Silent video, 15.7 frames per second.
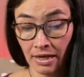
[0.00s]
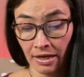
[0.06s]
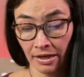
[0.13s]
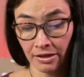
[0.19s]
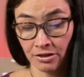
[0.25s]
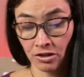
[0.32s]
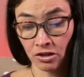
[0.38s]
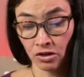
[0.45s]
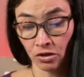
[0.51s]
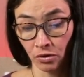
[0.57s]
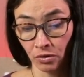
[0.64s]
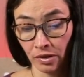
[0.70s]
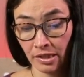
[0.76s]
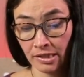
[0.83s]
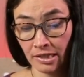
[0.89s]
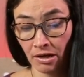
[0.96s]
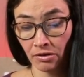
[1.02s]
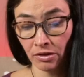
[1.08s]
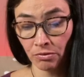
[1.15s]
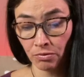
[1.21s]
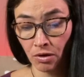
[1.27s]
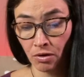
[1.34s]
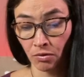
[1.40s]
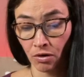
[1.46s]
It scooted down
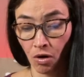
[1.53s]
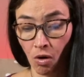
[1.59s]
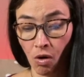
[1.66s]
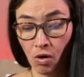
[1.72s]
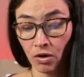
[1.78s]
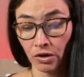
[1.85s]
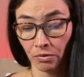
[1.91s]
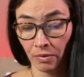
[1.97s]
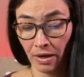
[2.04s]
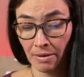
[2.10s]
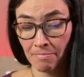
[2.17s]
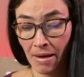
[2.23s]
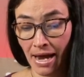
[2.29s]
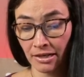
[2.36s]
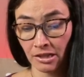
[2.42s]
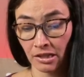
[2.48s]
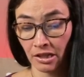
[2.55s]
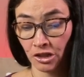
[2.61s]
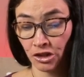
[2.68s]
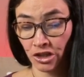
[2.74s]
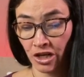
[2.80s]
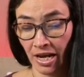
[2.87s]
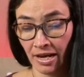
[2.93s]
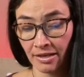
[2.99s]
the road all the way back to the
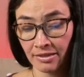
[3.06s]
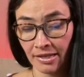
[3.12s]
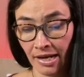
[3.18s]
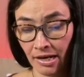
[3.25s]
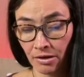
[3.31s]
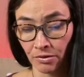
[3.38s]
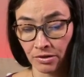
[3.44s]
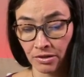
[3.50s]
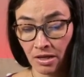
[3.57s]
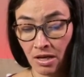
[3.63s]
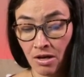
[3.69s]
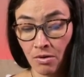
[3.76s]
Zhang's house